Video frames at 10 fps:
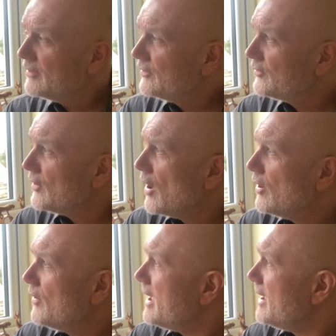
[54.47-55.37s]
Start
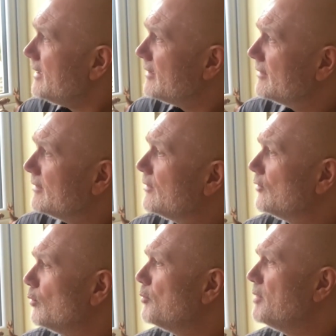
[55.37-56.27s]
looking. There's
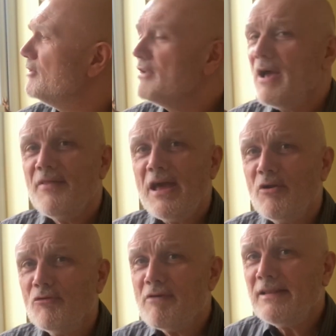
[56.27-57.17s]
a wood pigeon out there
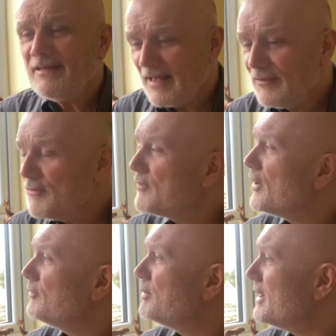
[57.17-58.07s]
already. That's the
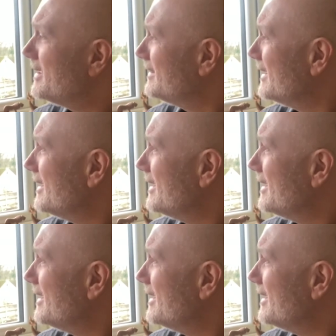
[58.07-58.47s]
first bird